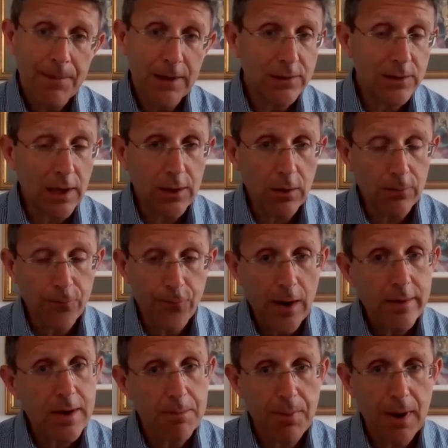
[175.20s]
He stayed on
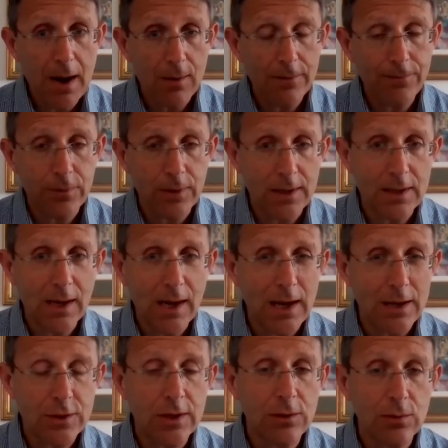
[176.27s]
very powerfully, and I
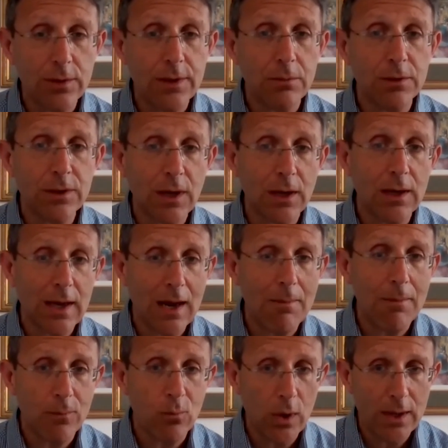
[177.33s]
actually thought he was going to
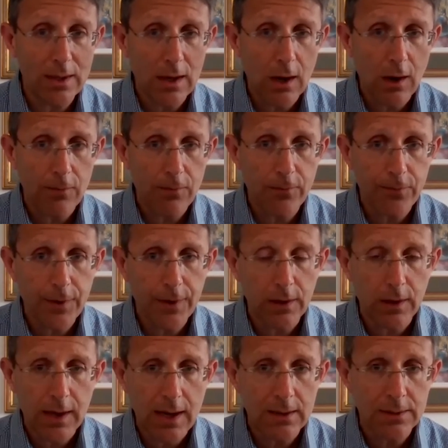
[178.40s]
come and win half a
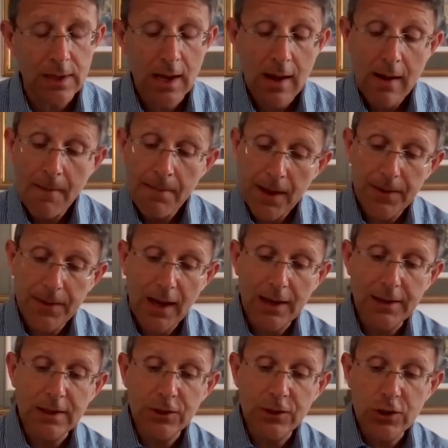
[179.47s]
furlong out. In the
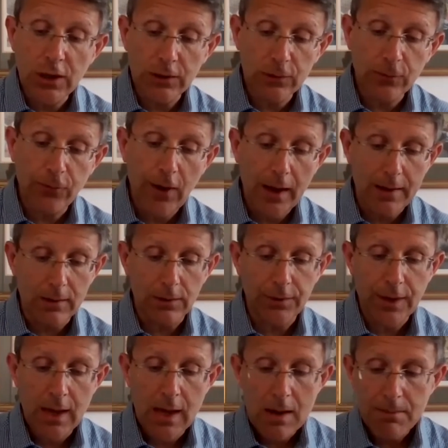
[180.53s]
end, he just
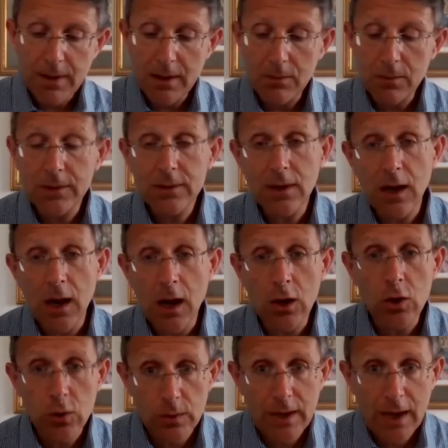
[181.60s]
failed, but it was a
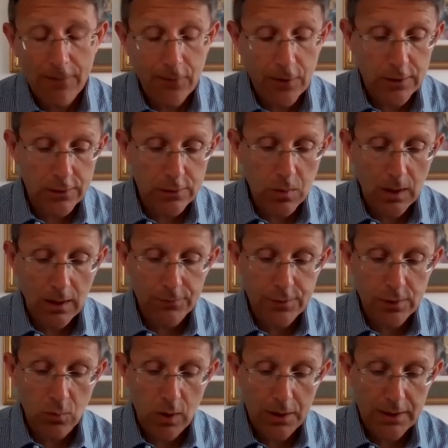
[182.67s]
good effort at 12
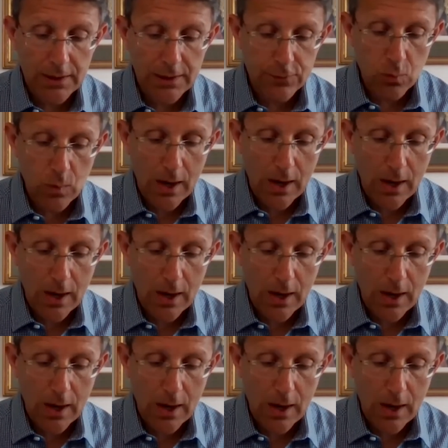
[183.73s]
to 1 each